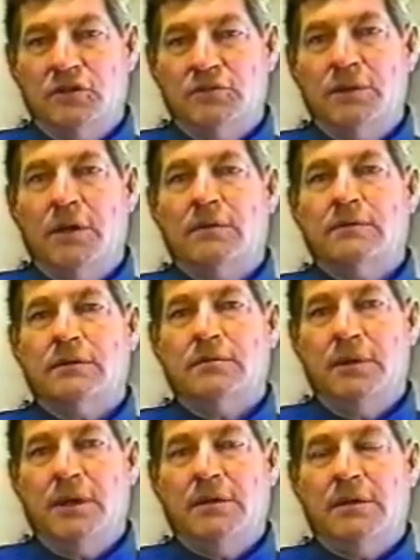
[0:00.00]
smelt
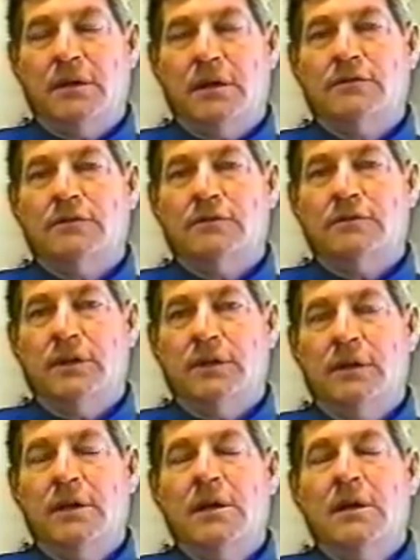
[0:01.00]
and make a concentrate
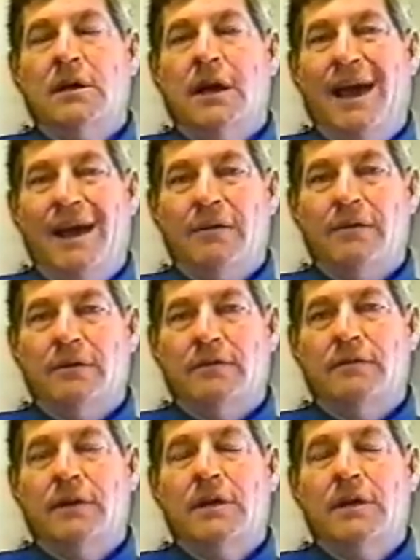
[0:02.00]
out of.